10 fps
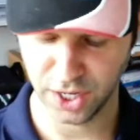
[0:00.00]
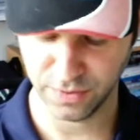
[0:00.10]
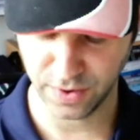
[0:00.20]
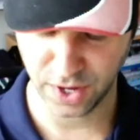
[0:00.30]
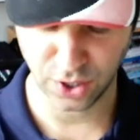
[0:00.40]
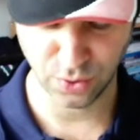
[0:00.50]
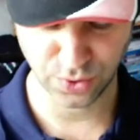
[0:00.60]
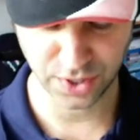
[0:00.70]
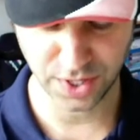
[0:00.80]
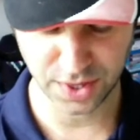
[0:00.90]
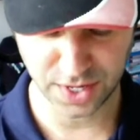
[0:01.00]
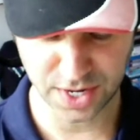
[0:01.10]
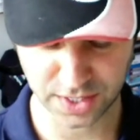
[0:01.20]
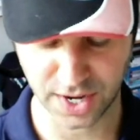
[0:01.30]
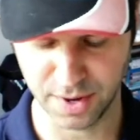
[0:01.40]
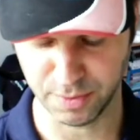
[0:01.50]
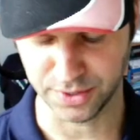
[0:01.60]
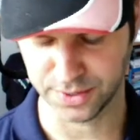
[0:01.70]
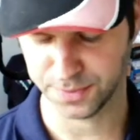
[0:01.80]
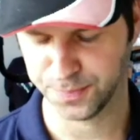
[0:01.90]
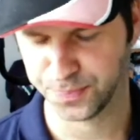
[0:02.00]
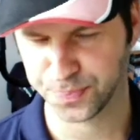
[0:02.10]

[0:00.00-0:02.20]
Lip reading: if I used it in the assignment?